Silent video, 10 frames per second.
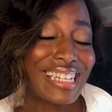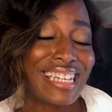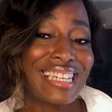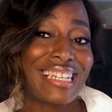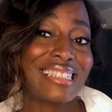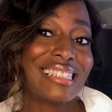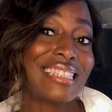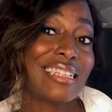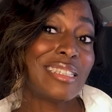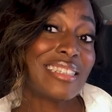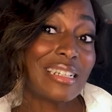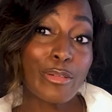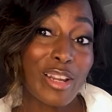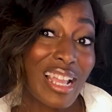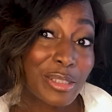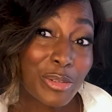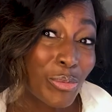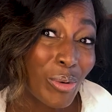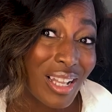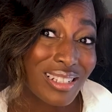and they didn't react too
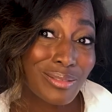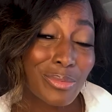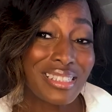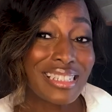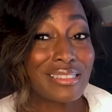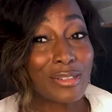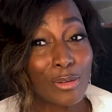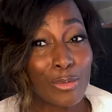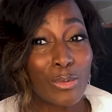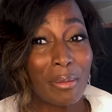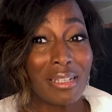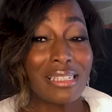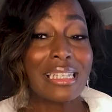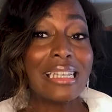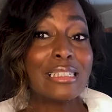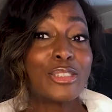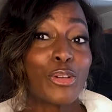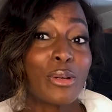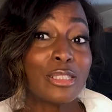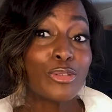well when they saw women
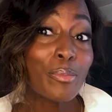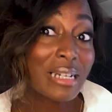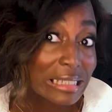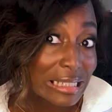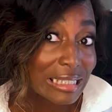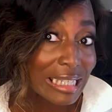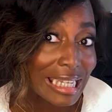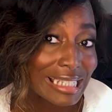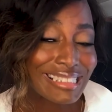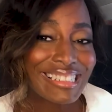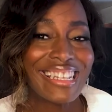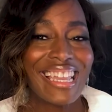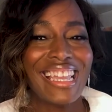showing too much skin.